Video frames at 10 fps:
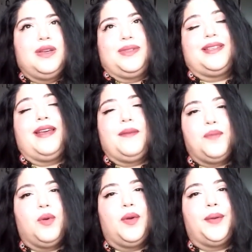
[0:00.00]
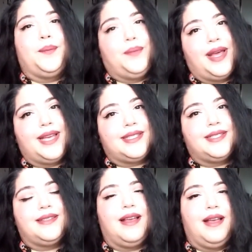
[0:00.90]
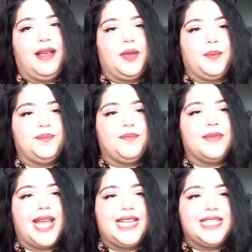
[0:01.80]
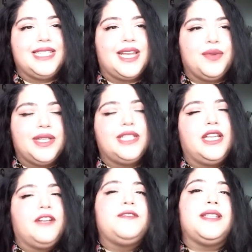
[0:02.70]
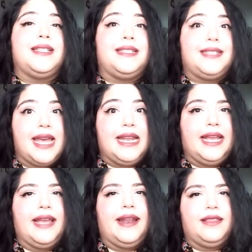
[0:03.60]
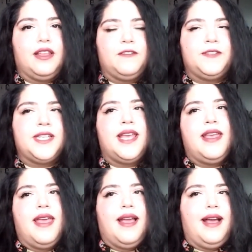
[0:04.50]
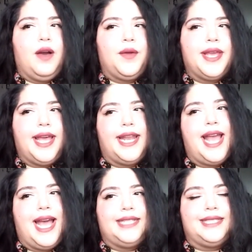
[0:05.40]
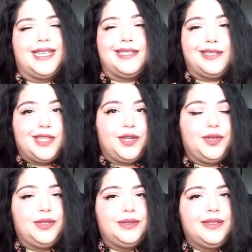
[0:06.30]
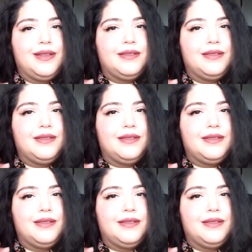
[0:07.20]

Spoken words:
was kind of poor, but I really loved the setting, and I loved how it kind of had like subtle,